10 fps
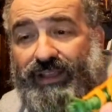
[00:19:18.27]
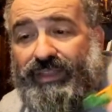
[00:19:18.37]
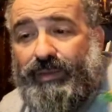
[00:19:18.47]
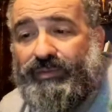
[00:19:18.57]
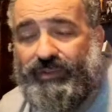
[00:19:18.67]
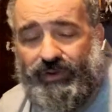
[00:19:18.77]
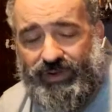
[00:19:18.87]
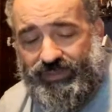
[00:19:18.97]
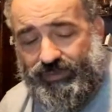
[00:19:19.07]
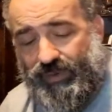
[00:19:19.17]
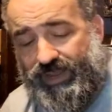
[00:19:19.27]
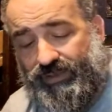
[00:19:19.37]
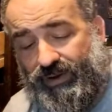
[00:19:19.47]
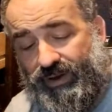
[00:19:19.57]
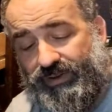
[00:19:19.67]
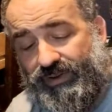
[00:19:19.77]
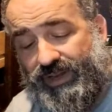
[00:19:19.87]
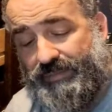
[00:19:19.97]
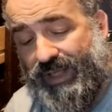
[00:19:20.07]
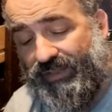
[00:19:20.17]
that was underneath the regular
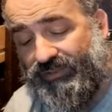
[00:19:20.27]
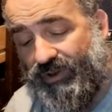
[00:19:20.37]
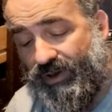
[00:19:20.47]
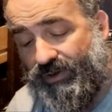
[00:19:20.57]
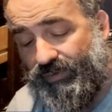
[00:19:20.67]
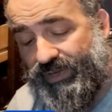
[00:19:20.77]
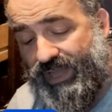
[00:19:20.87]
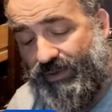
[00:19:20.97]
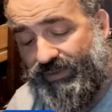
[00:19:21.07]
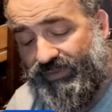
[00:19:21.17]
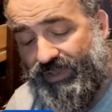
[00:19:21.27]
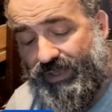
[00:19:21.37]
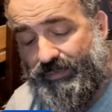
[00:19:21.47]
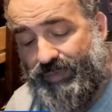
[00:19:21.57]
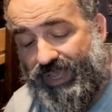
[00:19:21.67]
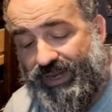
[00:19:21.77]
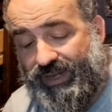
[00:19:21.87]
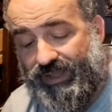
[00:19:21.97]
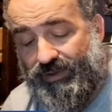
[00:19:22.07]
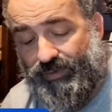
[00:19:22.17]
Eternian Palace Guard, only now it's painted
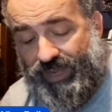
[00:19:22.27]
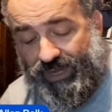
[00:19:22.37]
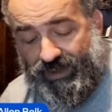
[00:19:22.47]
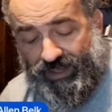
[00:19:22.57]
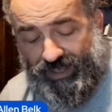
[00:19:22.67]
in green.